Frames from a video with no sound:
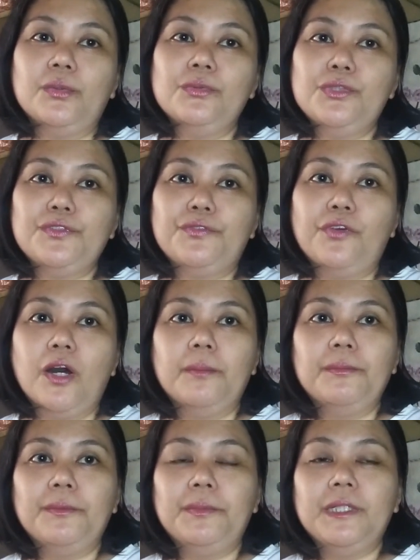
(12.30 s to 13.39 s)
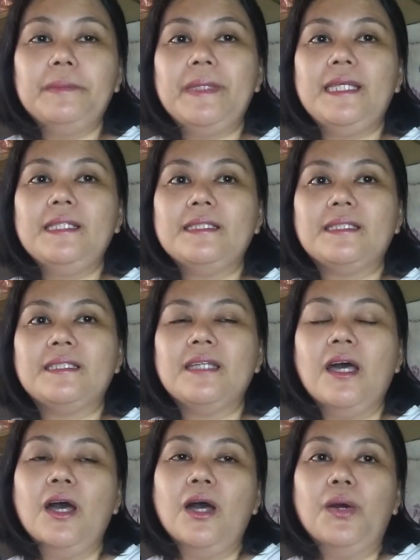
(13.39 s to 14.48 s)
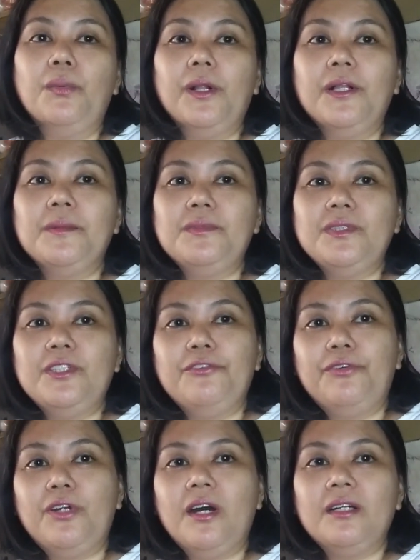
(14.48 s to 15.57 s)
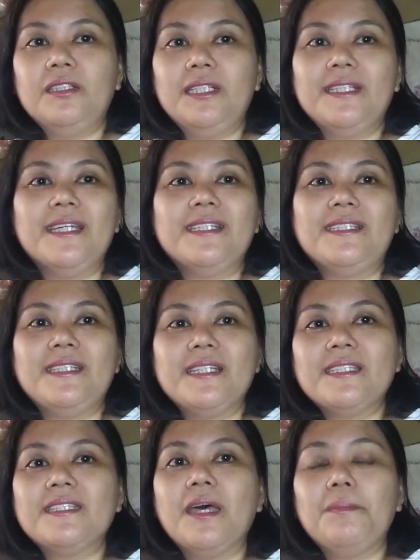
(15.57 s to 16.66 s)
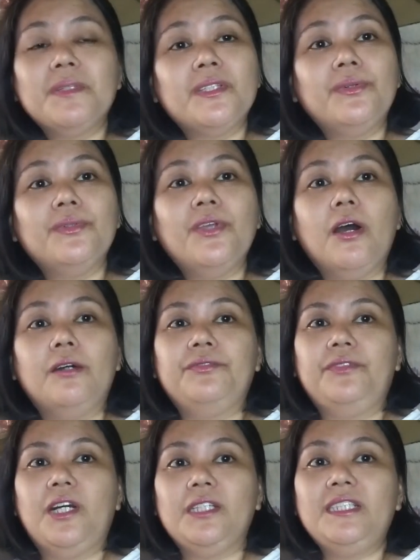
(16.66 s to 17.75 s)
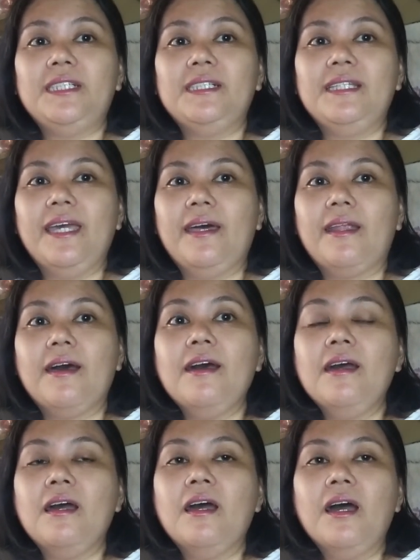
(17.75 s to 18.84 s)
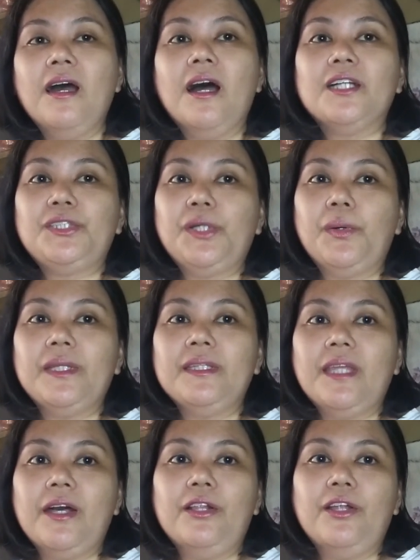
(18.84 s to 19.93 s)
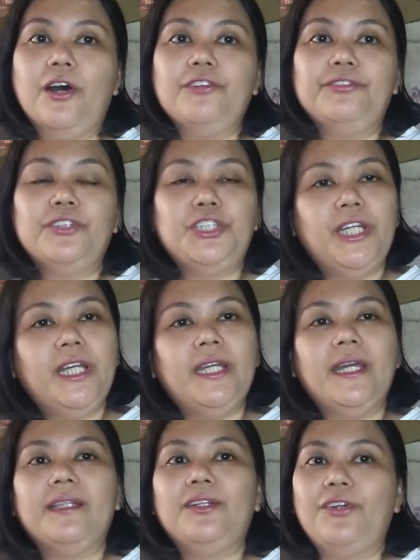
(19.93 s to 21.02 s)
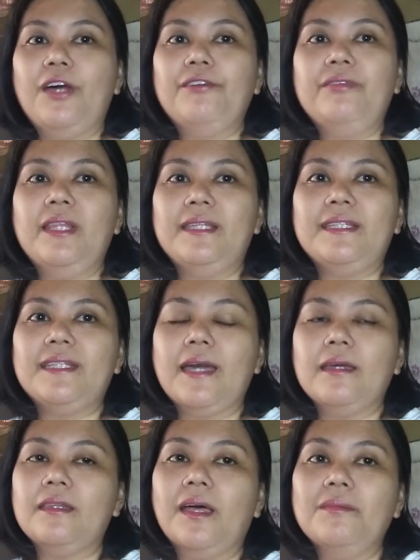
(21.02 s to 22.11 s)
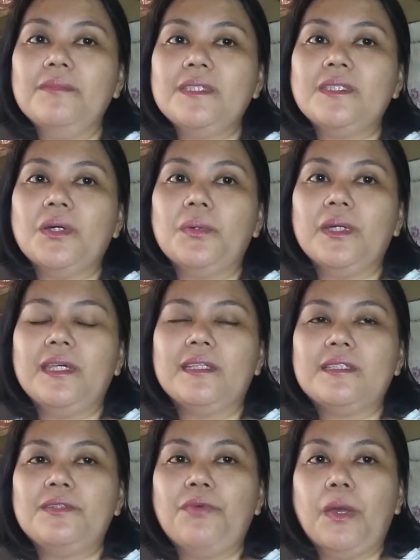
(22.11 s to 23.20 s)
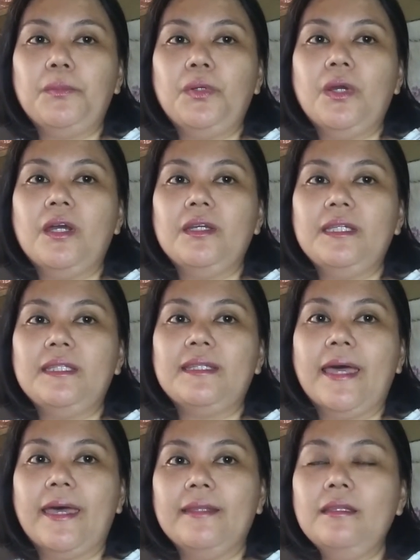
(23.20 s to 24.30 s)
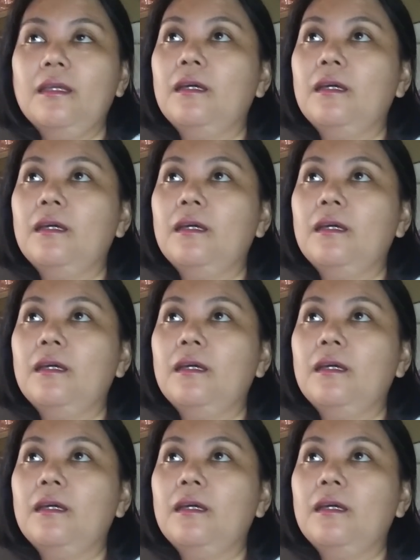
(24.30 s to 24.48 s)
host from the Philippines. Welcome to the 406th episode of Gantsilyera, a show and tell of crochet and craft related items. So it's February 10,